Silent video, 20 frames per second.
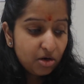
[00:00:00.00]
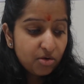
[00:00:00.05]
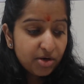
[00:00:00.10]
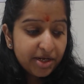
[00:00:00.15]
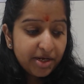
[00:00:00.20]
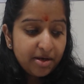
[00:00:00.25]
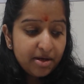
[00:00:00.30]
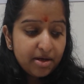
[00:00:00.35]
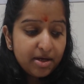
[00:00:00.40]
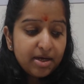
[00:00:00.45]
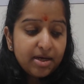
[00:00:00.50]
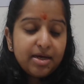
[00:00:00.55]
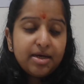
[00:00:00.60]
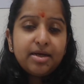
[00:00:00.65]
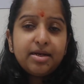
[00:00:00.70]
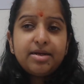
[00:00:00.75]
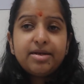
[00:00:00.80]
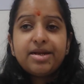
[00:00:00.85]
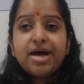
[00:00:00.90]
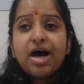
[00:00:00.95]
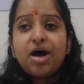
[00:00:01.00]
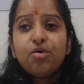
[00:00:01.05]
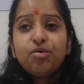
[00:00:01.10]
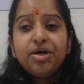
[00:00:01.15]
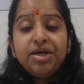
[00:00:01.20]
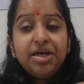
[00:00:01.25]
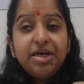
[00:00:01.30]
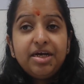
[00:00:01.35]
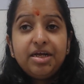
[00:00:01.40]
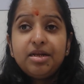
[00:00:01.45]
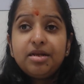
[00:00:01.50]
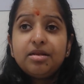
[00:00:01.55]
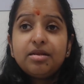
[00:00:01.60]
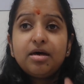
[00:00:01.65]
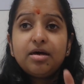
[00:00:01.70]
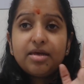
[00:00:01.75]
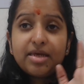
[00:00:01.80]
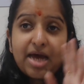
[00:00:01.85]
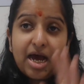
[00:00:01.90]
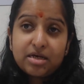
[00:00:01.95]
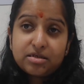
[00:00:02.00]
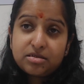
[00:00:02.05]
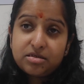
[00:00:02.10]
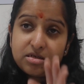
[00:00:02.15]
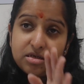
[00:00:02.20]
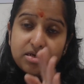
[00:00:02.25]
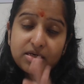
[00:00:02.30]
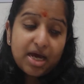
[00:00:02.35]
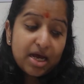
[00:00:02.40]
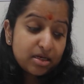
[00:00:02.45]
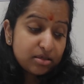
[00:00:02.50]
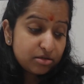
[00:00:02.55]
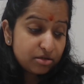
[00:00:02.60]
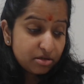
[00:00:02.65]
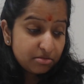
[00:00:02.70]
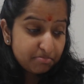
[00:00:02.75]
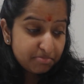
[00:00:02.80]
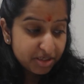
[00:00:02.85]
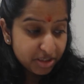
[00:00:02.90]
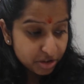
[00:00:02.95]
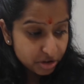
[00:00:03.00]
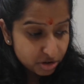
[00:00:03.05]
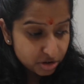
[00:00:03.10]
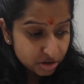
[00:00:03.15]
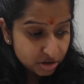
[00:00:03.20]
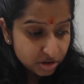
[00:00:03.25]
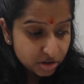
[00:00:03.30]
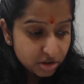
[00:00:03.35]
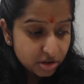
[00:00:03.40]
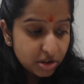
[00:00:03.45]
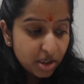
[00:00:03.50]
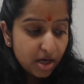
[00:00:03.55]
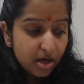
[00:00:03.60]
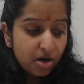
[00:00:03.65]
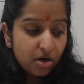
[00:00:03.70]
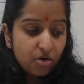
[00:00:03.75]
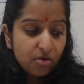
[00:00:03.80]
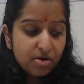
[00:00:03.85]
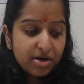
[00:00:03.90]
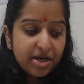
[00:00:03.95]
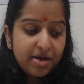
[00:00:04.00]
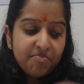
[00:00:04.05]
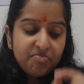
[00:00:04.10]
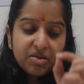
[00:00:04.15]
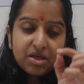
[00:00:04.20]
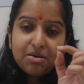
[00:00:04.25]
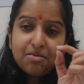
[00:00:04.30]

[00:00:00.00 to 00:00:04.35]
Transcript: Okay, now in the gastric cancer patients, okay,